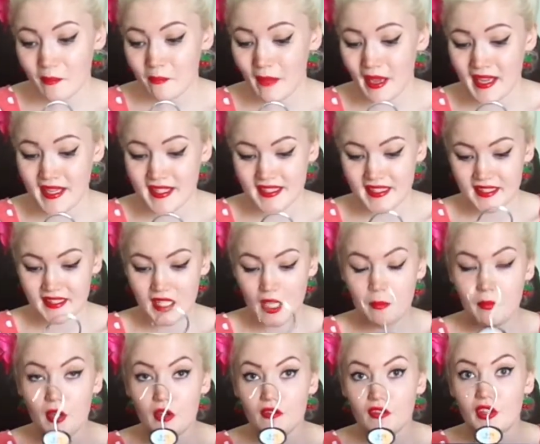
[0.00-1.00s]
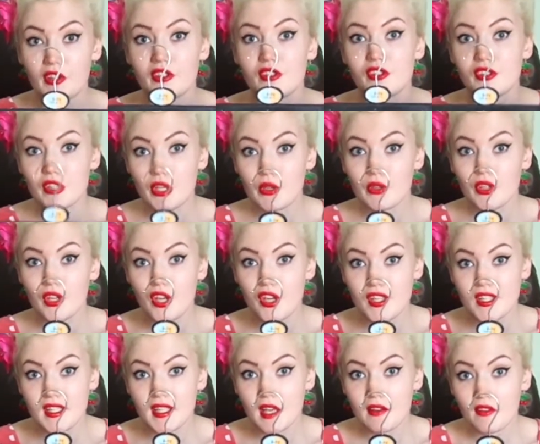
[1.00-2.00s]
Amazing, they both look so
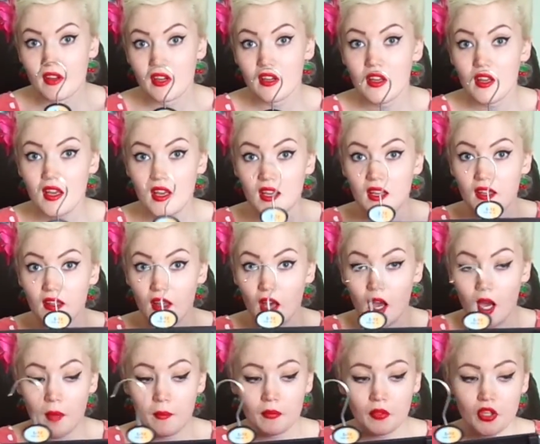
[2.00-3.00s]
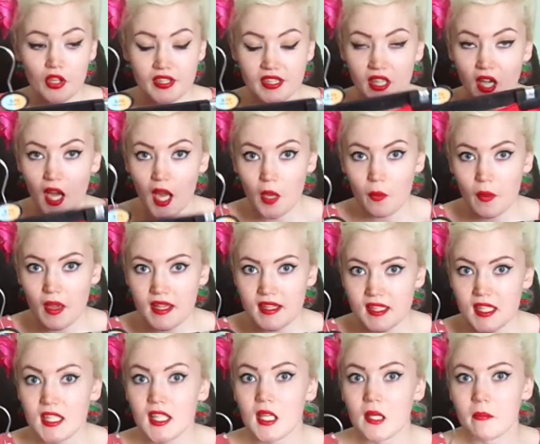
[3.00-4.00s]
cute together. Because they're
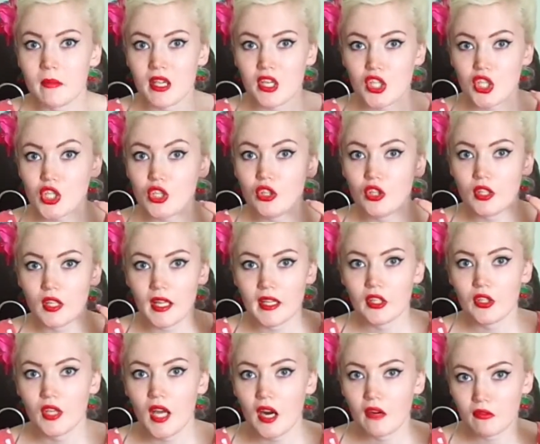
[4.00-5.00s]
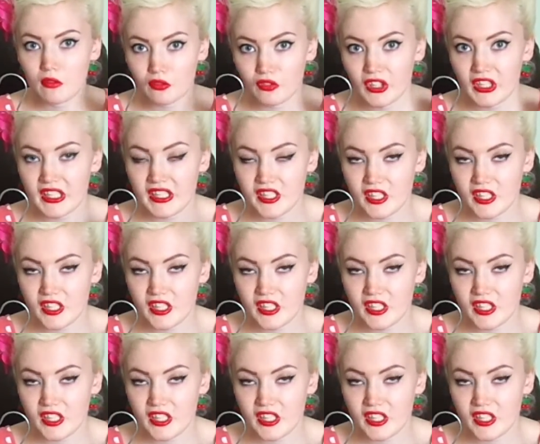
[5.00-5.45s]
high-waisted, it makes you look like you have a really